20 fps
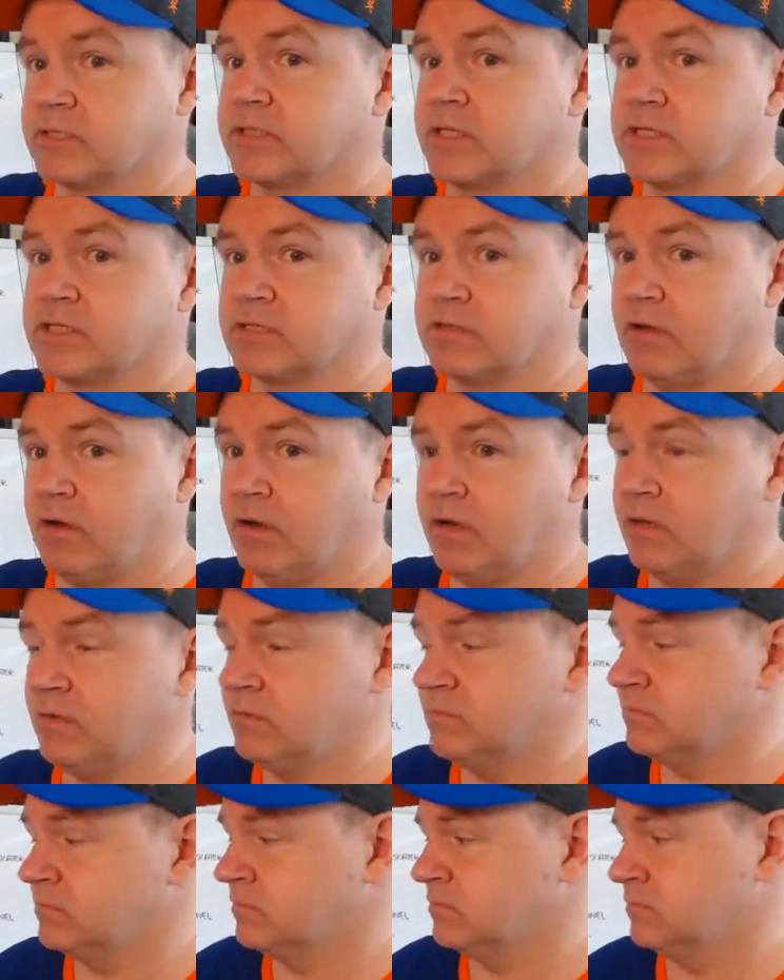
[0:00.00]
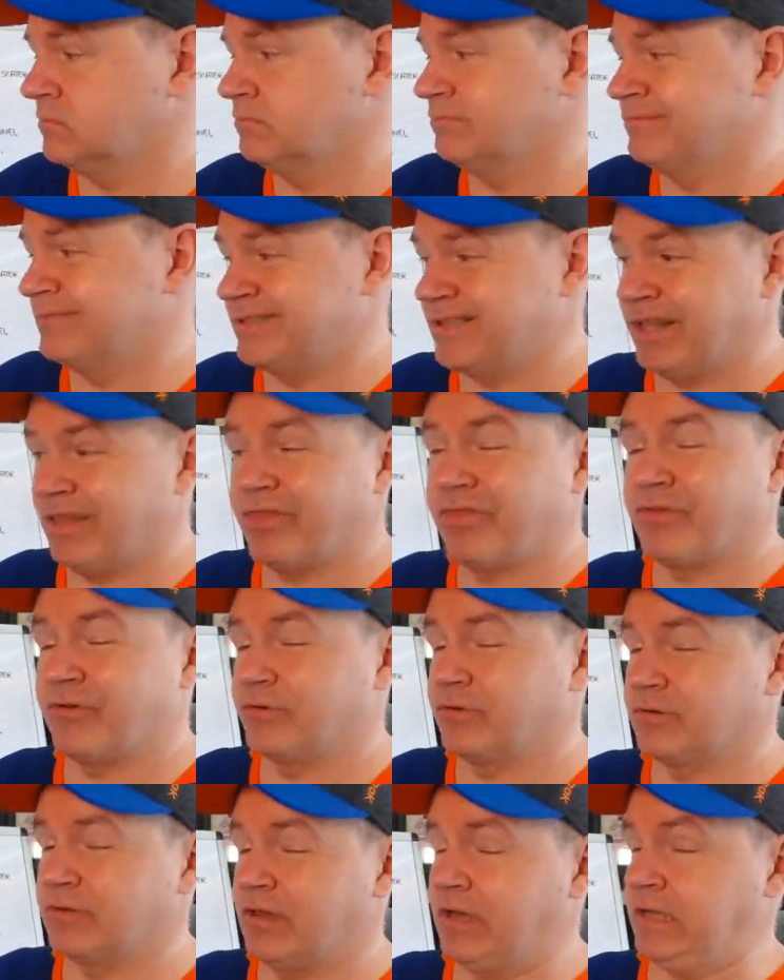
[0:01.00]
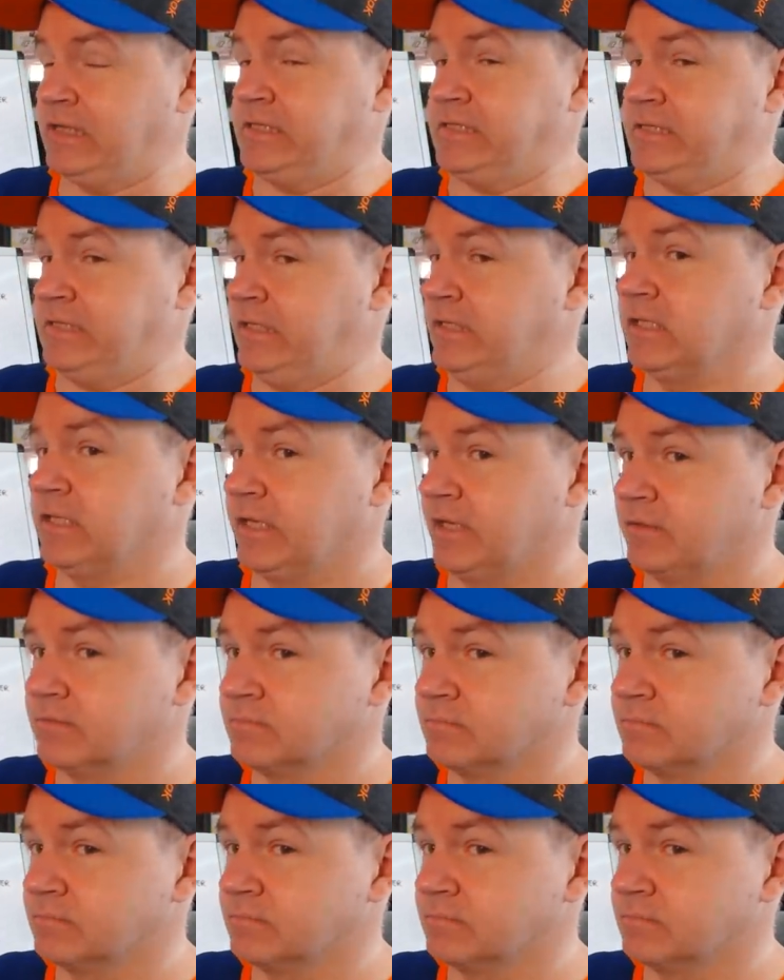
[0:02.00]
I saw said third line ceiling